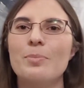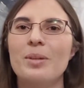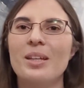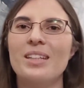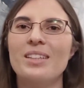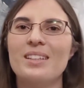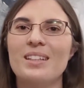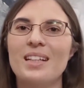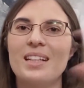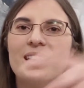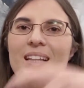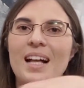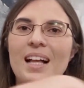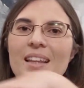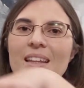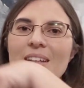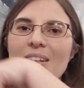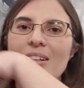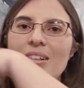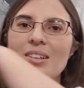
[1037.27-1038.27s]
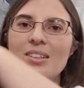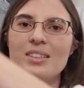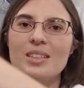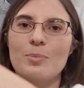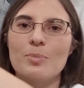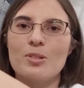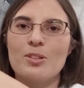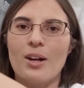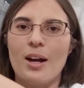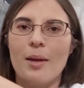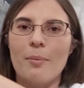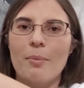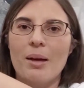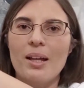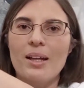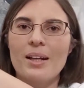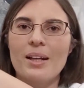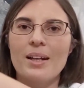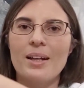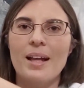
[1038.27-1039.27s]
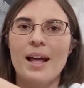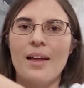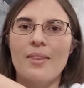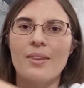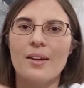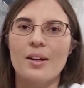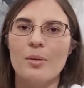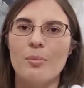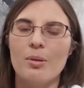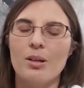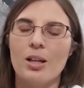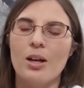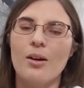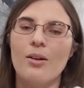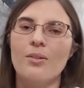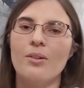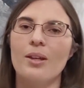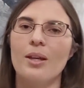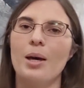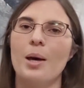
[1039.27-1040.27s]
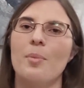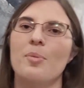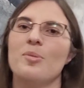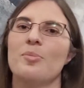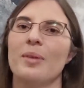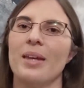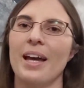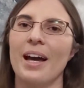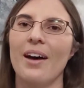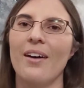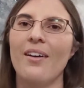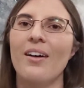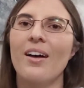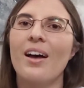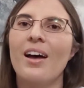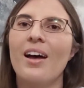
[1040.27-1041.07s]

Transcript: please click that little subscribe button down there below. It really helps me out.